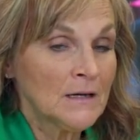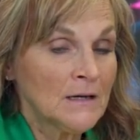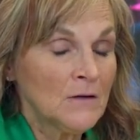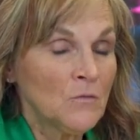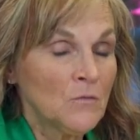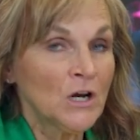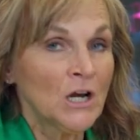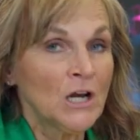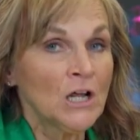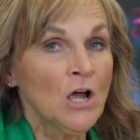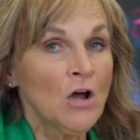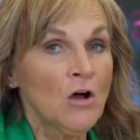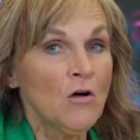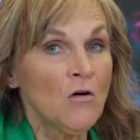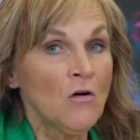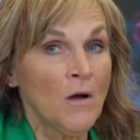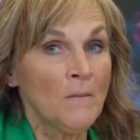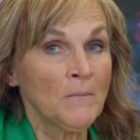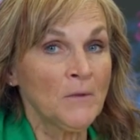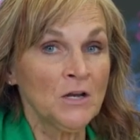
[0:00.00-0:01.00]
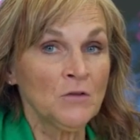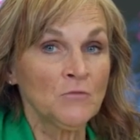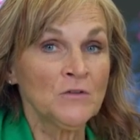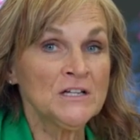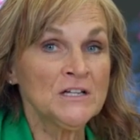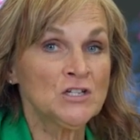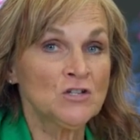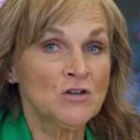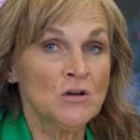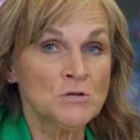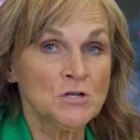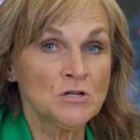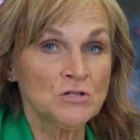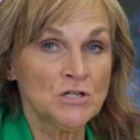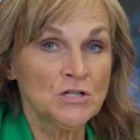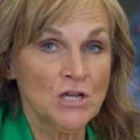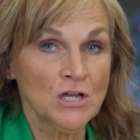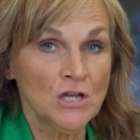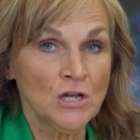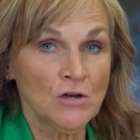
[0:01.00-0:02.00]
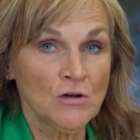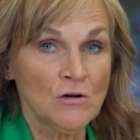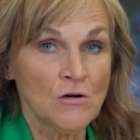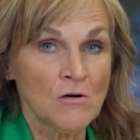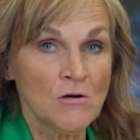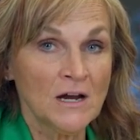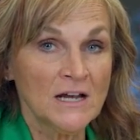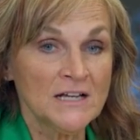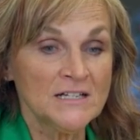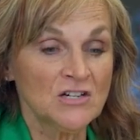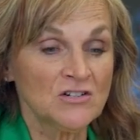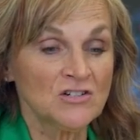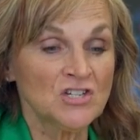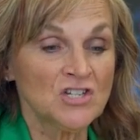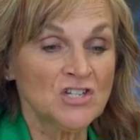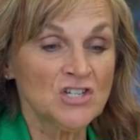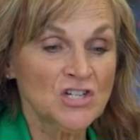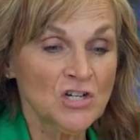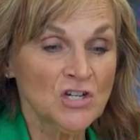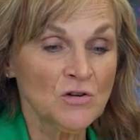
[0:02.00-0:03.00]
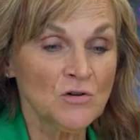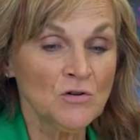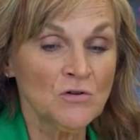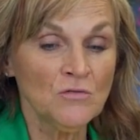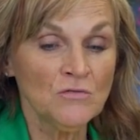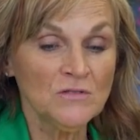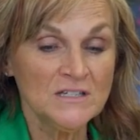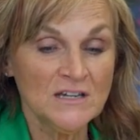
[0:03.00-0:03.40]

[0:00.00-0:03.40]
going to read scripture to you because there's two